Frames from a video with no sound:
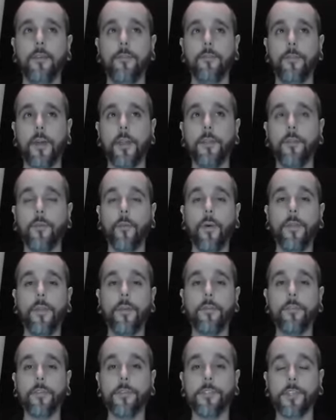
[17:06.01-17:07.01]
Find the one
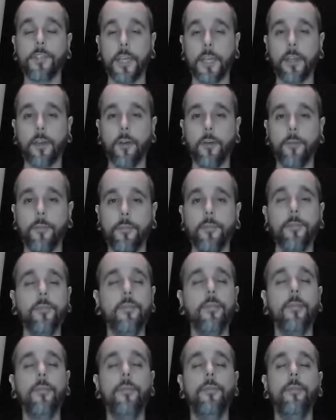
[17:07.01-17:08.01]
that feels like home.
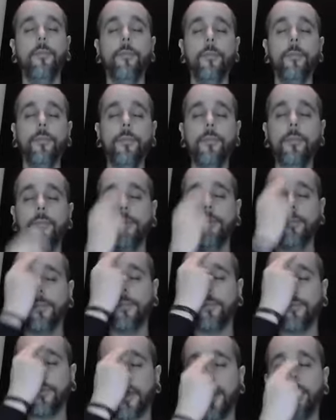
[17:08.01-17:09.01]

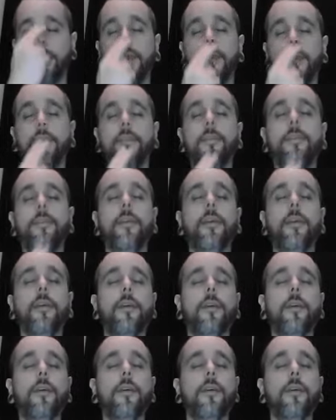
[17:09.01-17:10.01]
And then
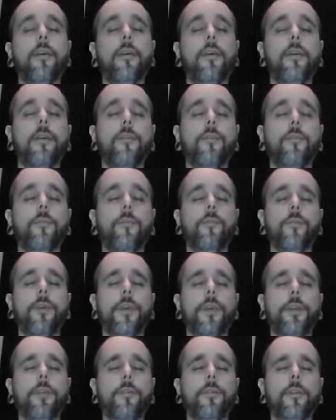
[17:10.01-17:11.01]

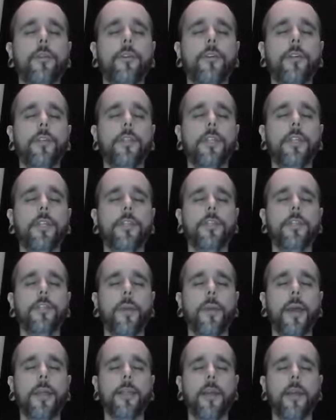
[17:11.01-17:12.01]
bring your attention
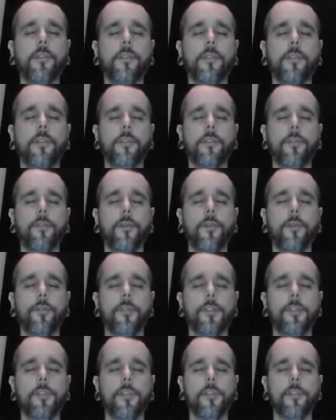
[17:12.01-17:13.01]
back down to the throat
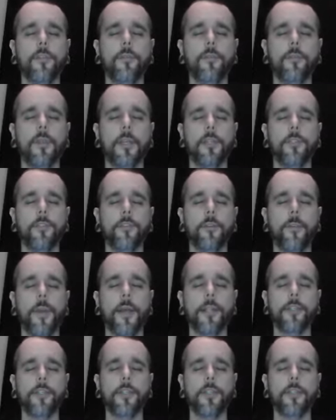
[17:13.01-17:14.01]
region as you're
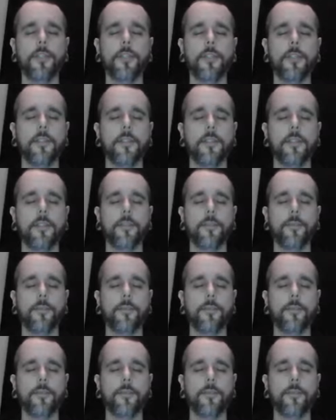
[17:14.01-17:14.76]
imagining this.